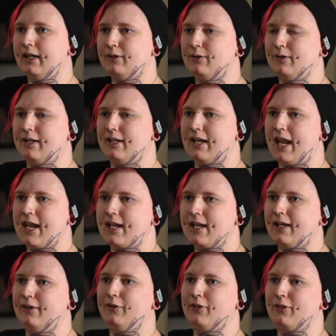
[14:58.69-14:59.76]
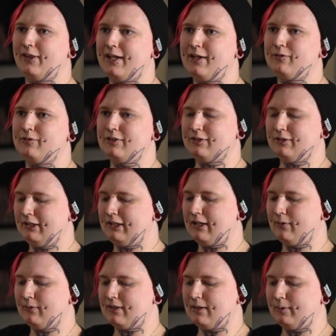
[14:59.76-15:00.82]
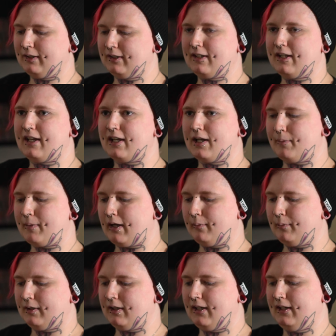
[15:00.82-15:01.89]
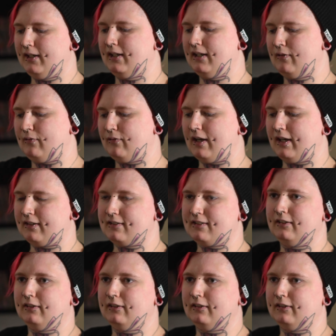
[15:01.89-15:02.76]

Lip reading: who had 8 health left, and I was able to take out Palpatine, and Fennec still